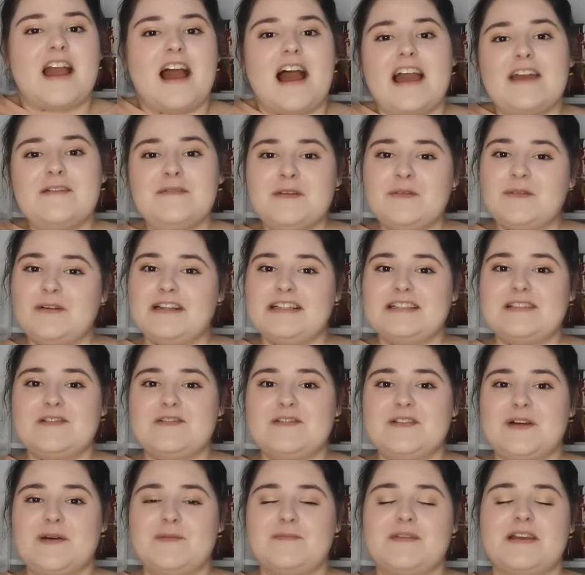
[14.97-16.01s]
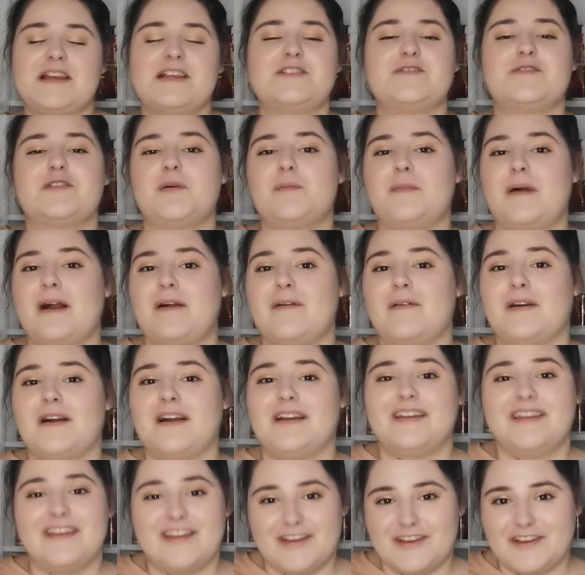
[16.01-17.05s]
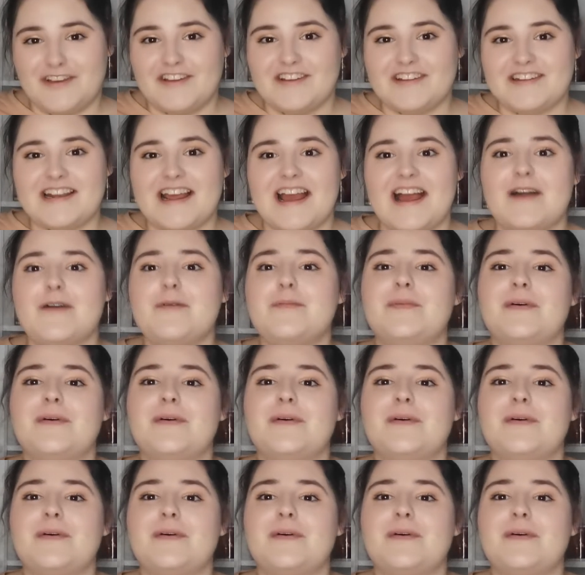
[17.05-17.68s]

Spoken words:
I've been wanting to film this for about a year now,